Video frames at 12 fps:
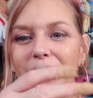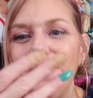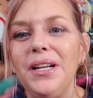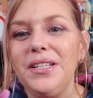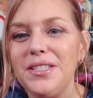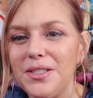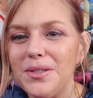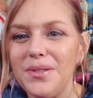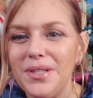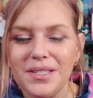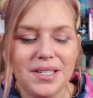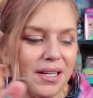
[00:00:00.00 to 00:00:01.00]
wanted to
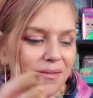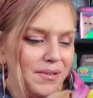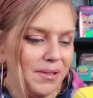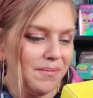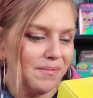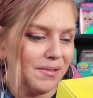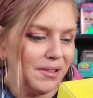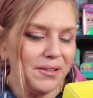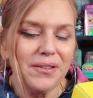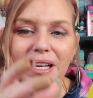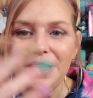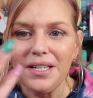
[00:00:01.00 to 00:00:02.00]
do this on film for
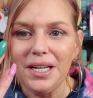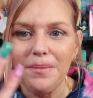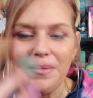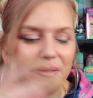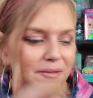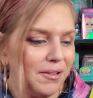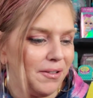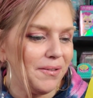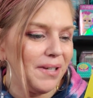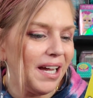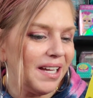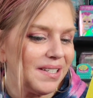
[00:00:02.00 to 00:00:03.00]
you guys, on camera for
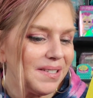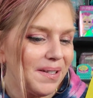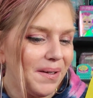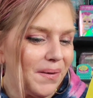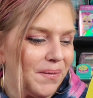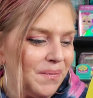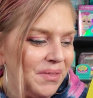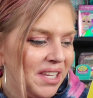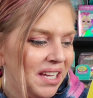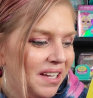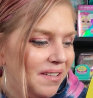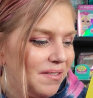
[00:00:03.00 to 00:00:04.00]
you guys. So
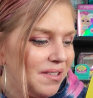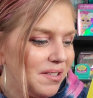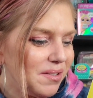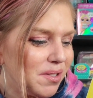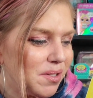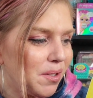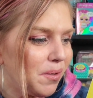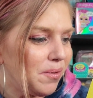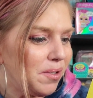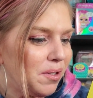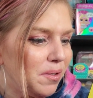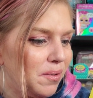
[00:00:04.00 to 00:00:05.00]
they're
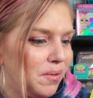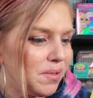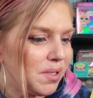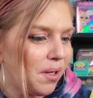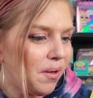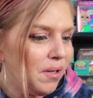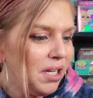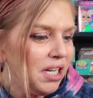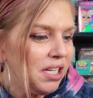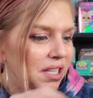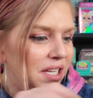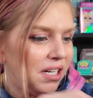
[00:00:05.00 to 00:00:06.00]
so cute. So
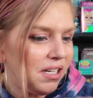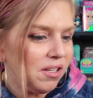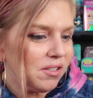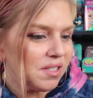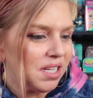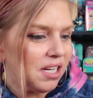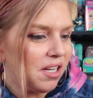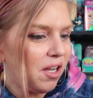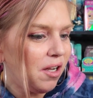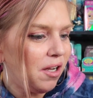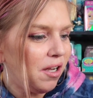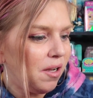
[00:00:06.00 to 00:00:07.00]
it looks like
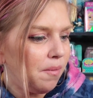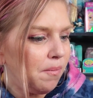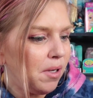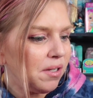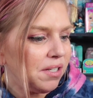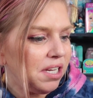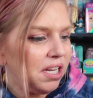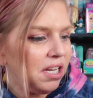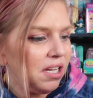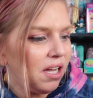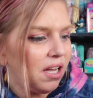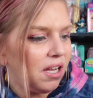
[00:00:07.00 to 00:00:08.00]
a
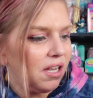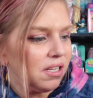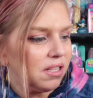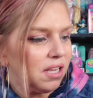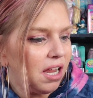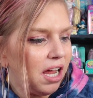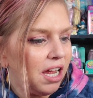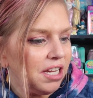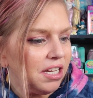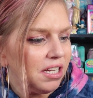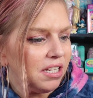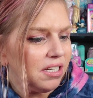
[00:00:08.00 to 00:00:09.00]
monkey, a
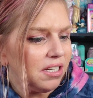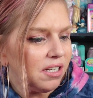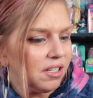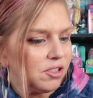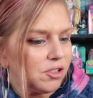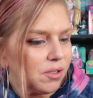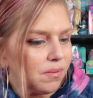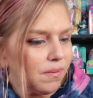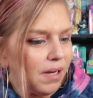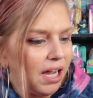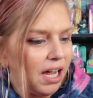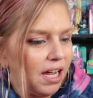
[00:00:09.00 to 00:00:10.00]
lion, a
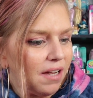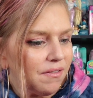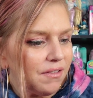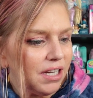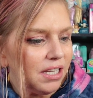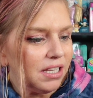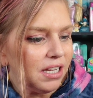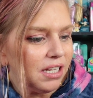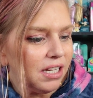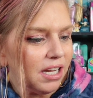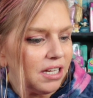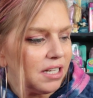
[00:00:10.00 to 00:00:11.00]
giraffe, and
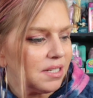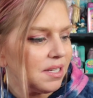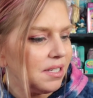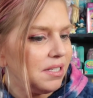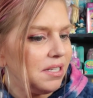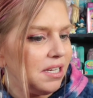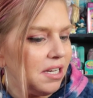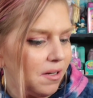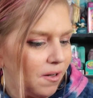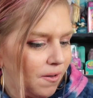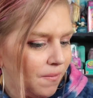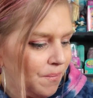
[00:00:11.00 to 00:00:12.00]
then I guess a
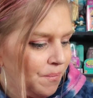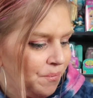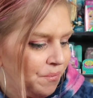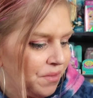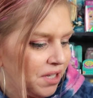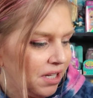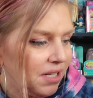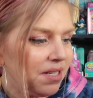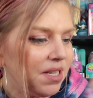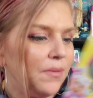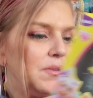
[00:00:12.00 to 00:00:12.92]
deer. Let's